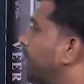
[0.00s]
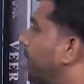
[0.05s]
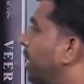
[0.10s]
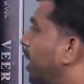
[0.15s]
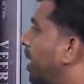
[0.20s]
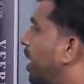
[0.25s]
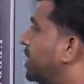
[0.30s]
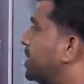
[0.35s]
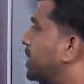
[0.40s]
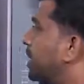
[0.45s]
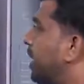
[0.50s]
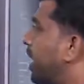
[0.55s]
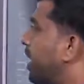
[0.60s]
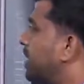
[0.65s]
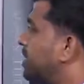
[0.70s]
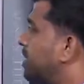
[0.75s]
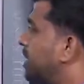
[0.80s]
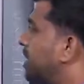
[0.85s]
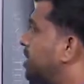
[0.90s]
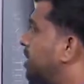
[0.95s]
As a
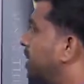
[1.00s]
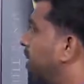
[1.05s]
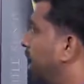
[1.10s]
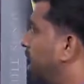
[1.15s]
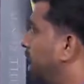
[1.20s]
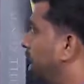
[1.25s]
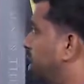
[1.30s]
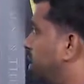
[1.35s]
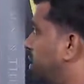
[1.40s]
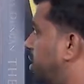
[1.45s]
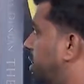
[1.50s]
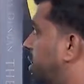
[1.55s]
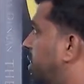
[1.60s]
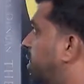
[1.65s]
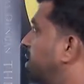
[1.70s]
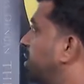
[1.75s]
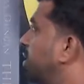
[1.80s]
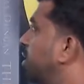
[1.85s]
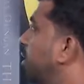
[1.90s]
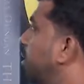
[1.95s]
taxation agent,
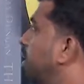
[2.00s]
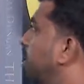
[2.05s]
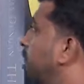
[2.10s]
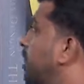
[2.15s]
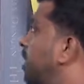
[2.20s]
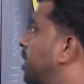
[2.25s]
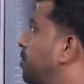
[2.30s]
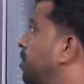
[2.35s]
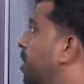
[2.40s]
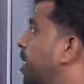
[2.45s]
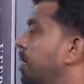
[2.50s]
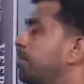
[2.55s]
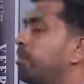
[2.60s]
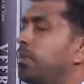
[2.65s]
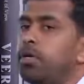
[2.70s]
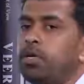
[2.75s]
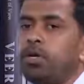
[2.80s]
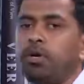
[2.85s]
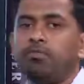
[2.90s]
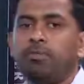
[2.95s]

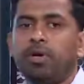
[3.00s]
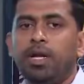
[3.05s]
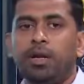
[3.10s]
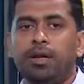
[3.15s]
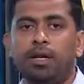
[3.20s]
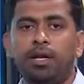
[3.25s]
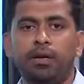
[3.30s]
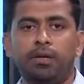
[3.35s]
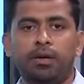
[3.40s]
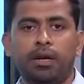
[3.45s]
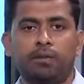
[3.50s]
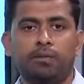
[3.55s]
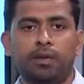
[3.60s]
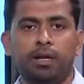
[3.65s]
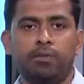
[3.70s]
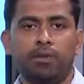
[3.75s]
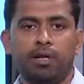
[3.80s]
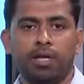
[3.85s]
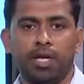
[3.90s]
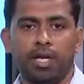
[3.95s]
Department of Inland
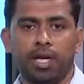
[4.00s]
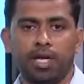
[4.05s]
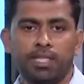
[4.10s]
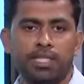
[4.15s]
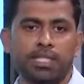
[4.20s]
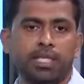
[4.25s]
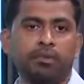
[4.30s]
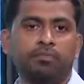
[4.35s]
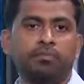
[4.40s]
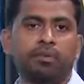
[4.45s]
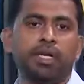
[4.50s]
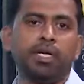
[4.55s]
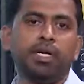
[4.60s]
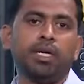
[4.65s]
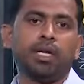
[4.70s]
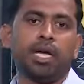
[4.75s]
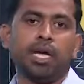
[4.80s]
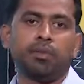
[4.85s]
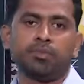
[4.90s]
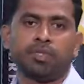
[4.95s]
Revenue collects different
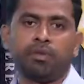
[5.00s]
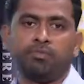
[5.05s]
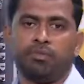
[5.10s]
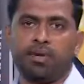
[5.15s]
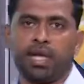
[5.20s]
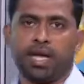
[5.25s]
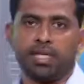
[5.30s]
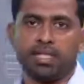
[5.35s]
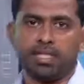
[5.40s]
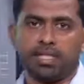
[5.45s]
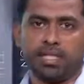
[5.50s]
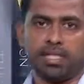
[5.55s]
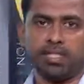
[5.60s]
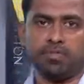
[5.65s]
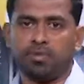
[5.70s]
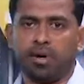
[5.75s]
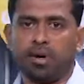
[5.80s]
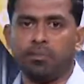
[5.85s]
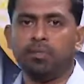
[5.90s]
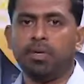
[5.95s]
types of taxes
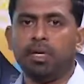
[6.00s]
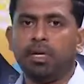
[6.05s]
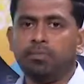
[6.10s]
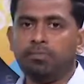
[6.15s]
from